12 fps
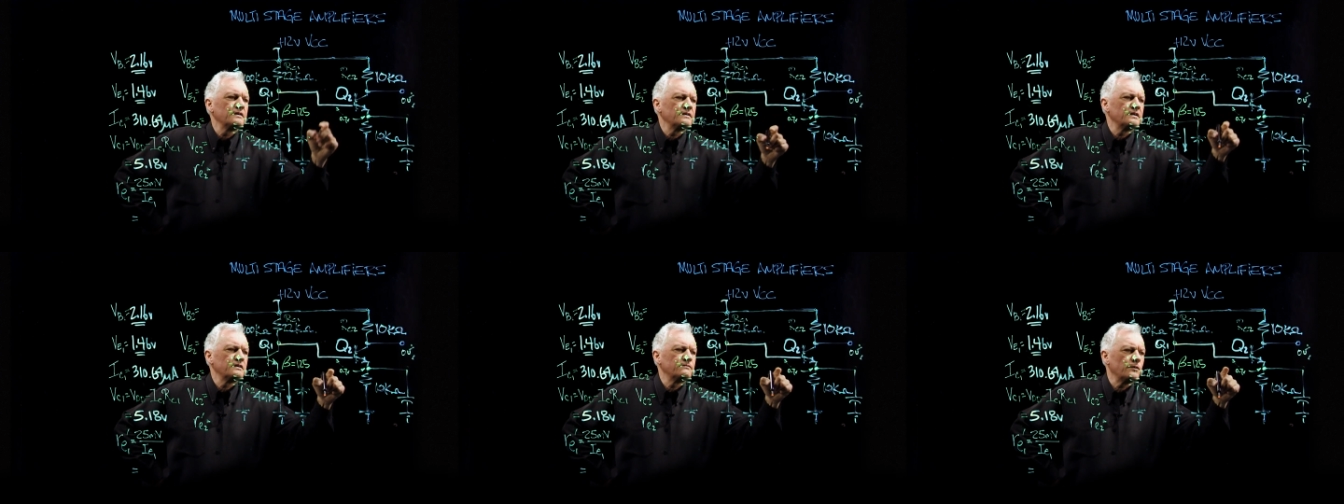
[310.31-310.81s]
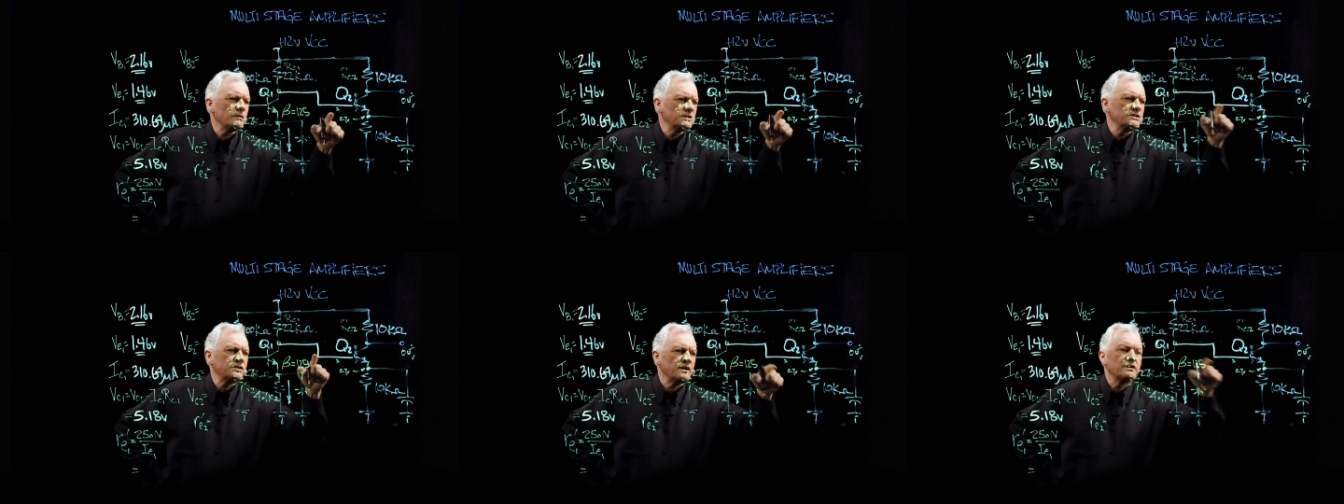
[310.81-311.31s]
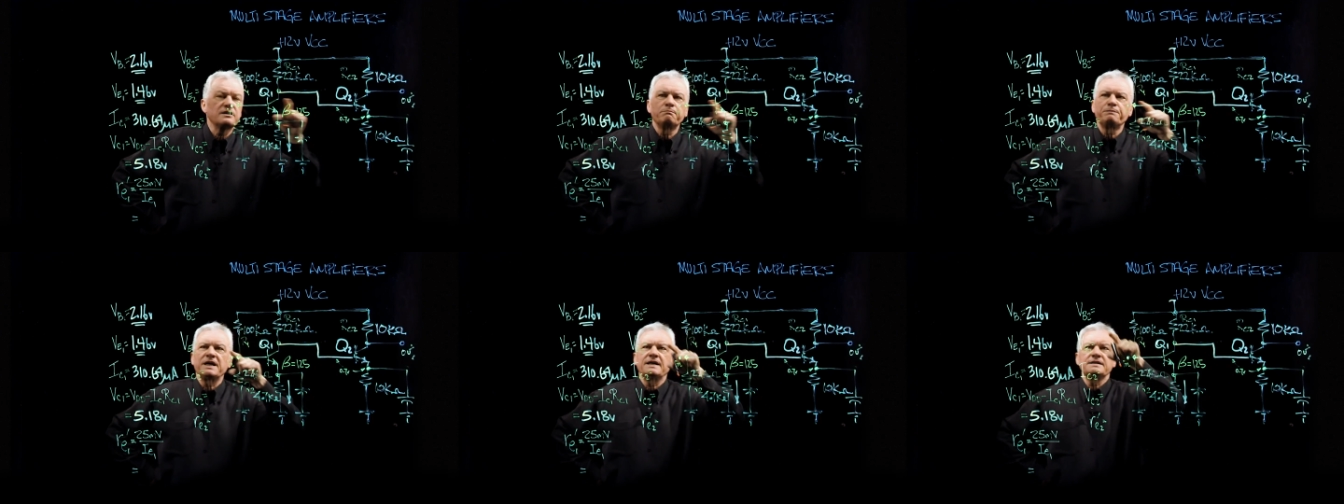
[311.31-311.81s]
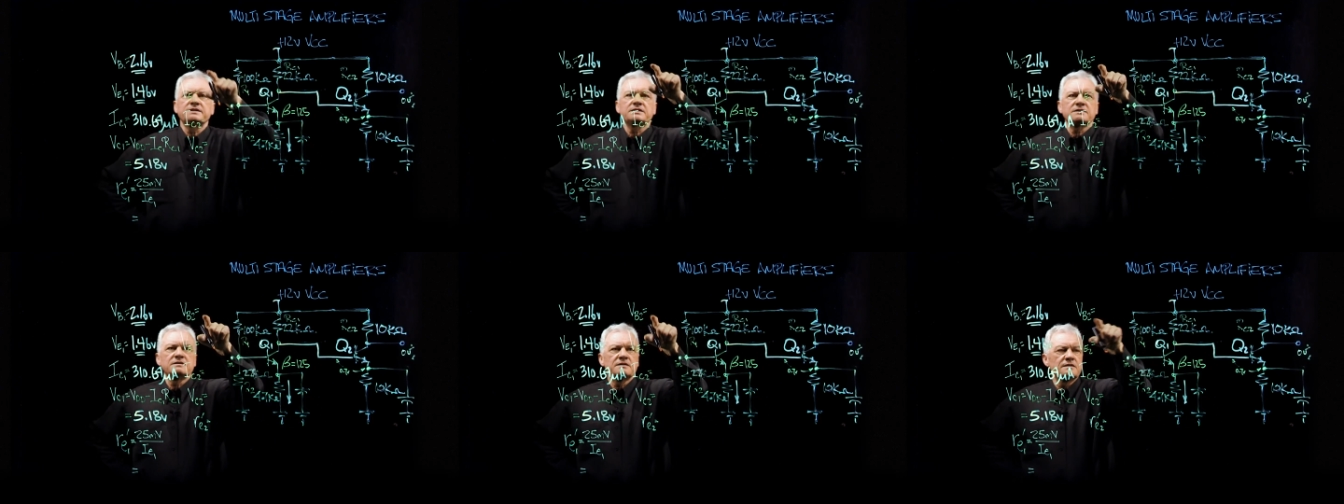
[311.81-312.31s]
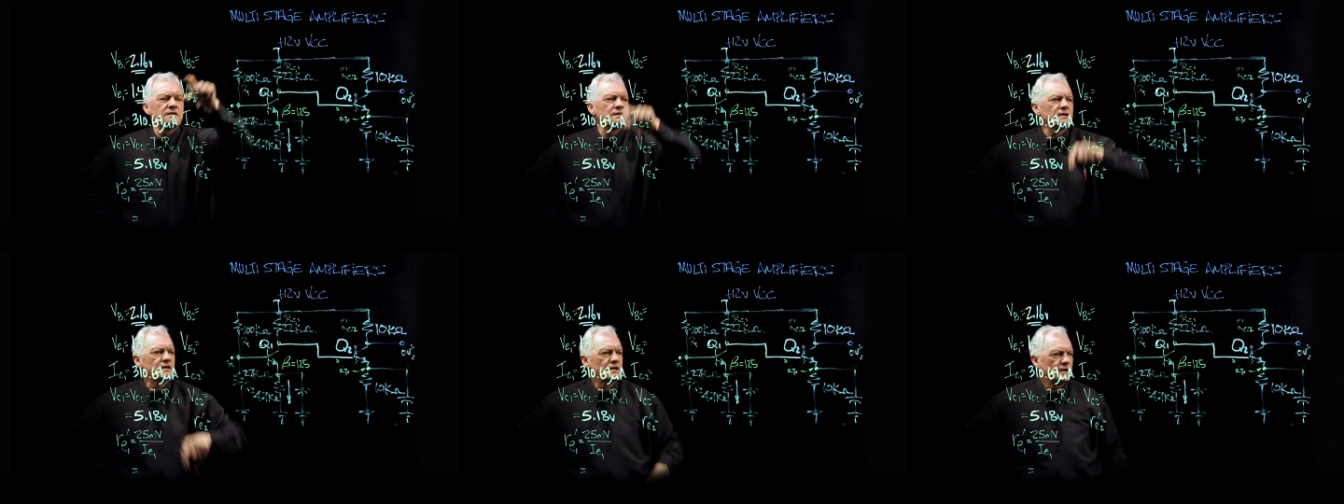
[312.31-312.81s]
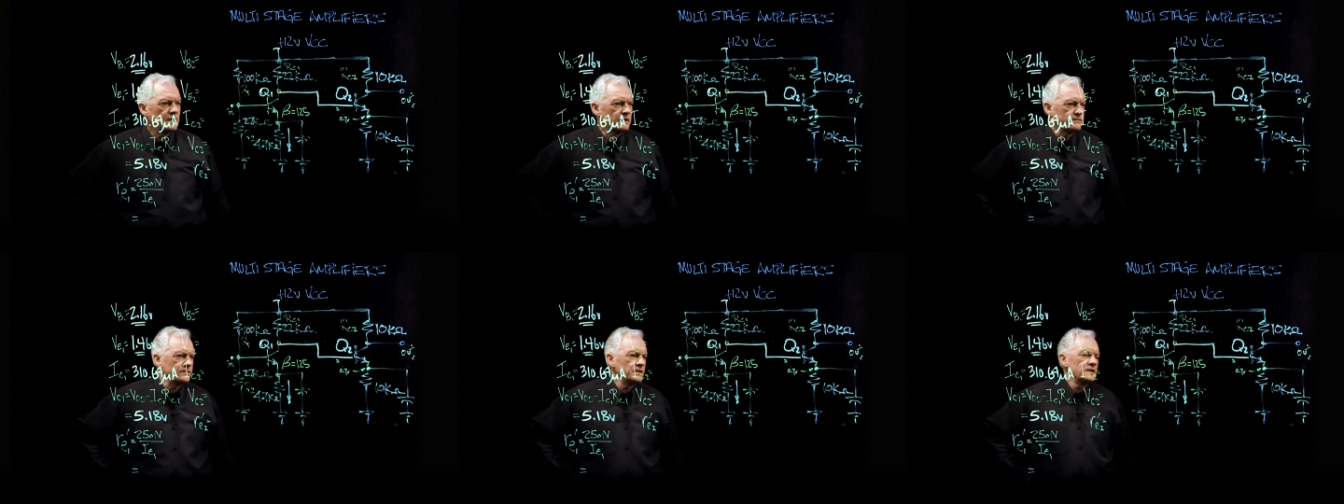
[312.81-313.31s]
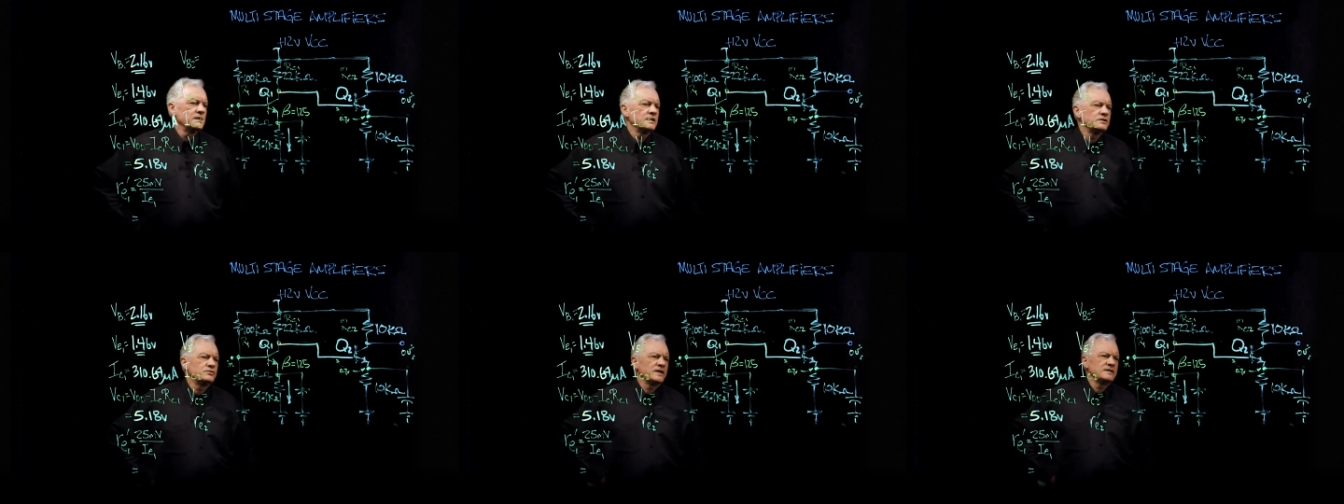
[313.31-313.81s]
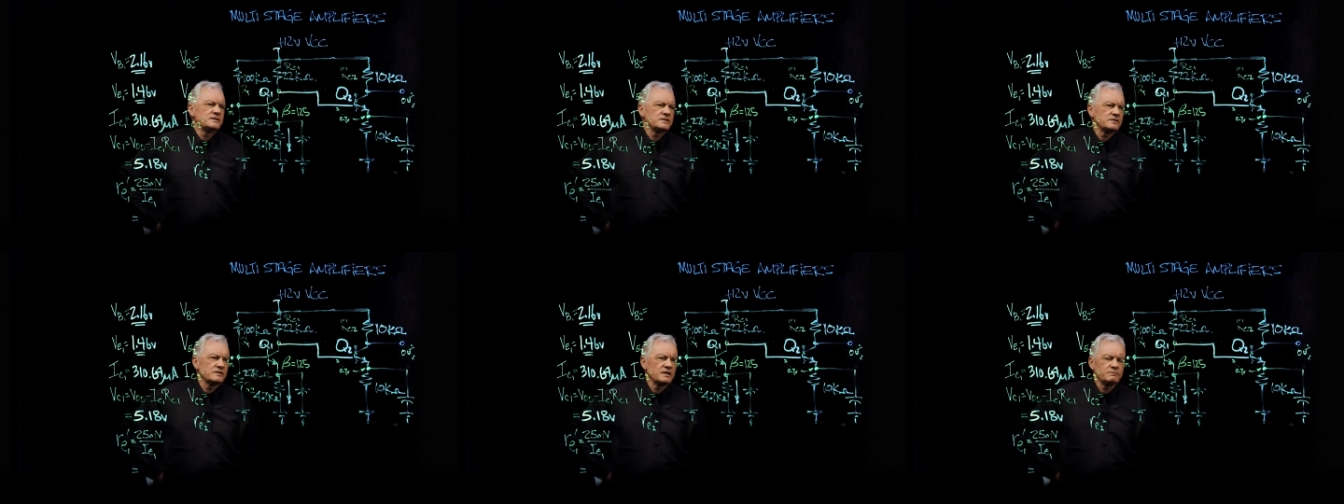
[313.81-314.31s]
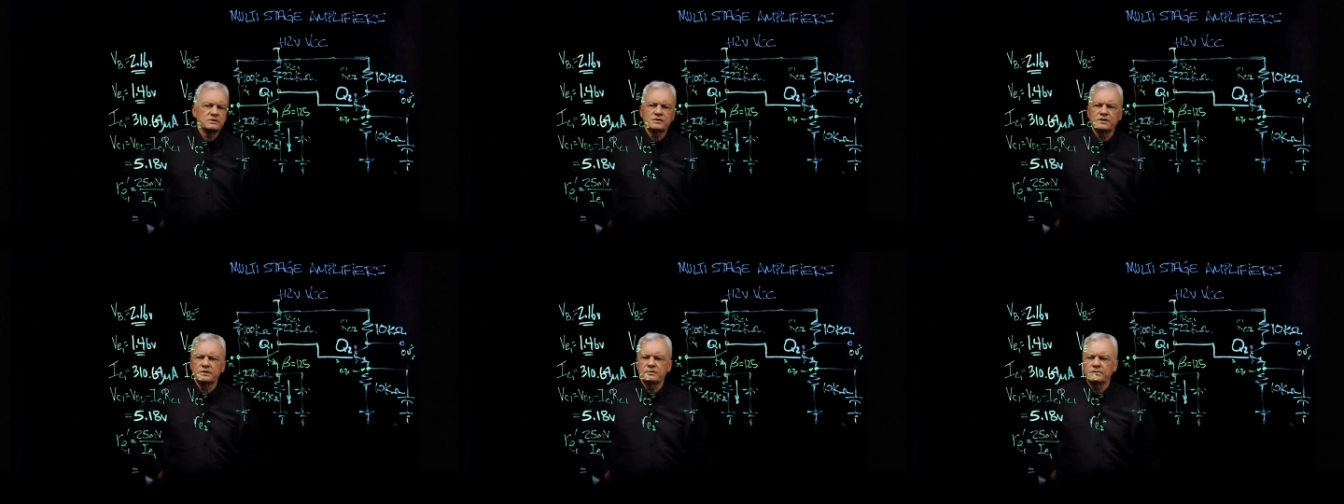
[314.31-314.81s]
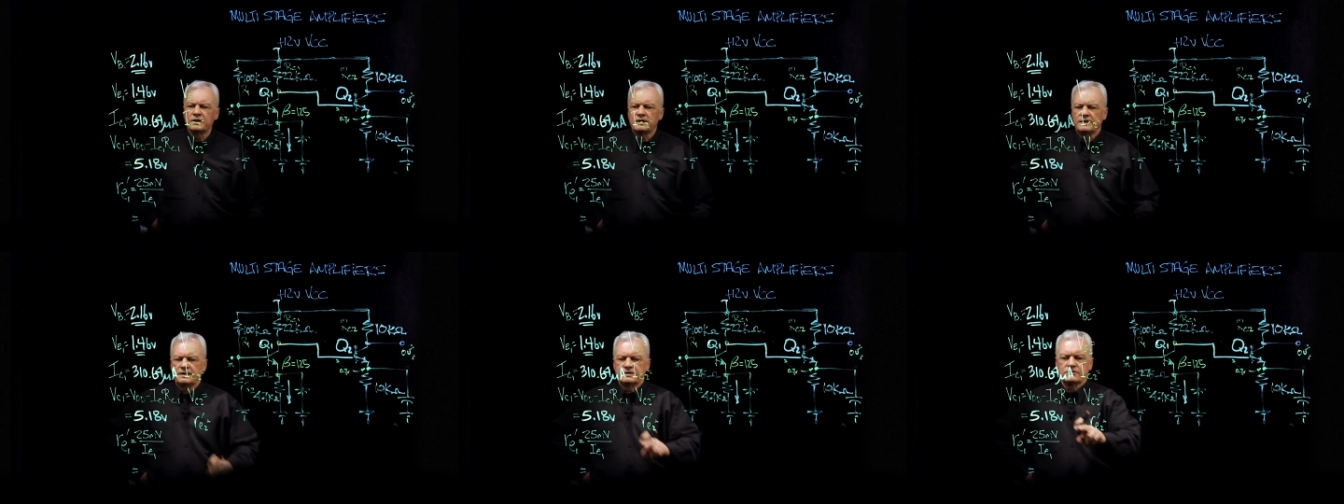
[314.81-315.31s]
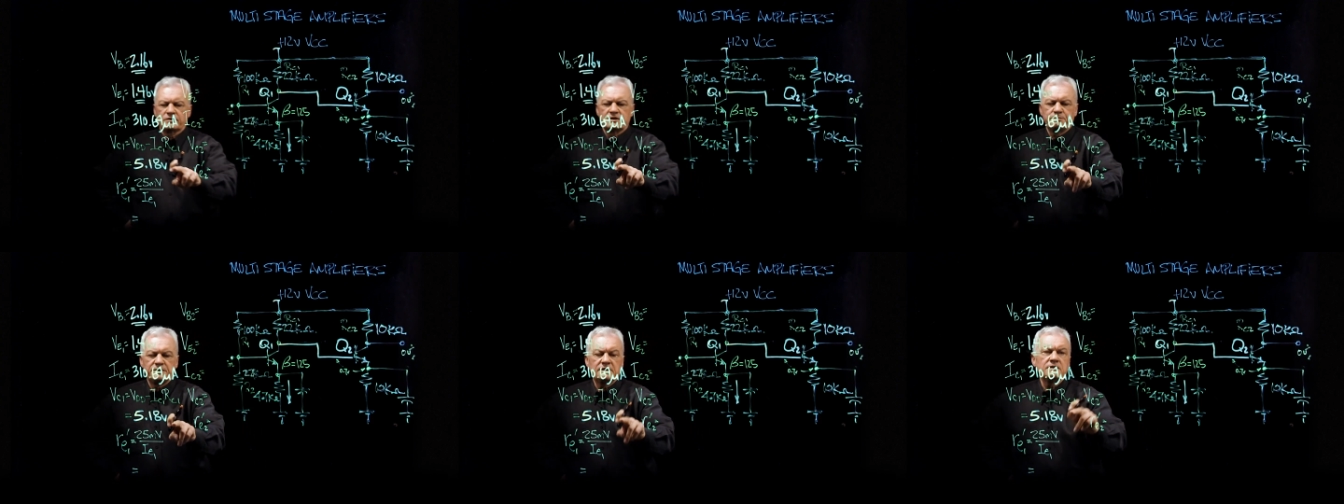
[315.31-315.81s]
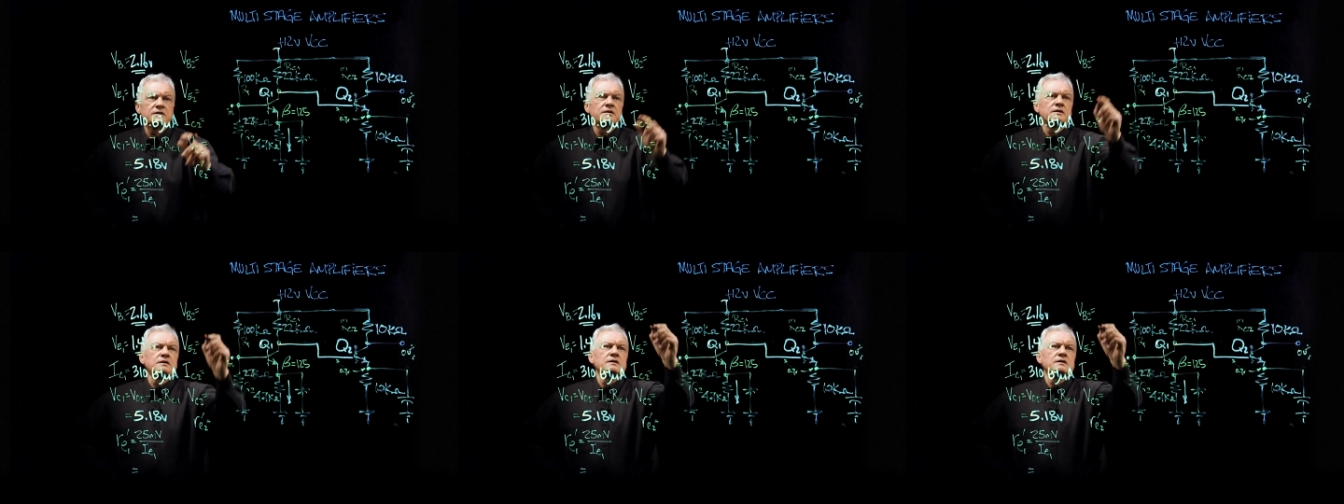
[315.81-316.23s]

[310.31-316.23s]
then the voltage on the base of transistor number two is going to be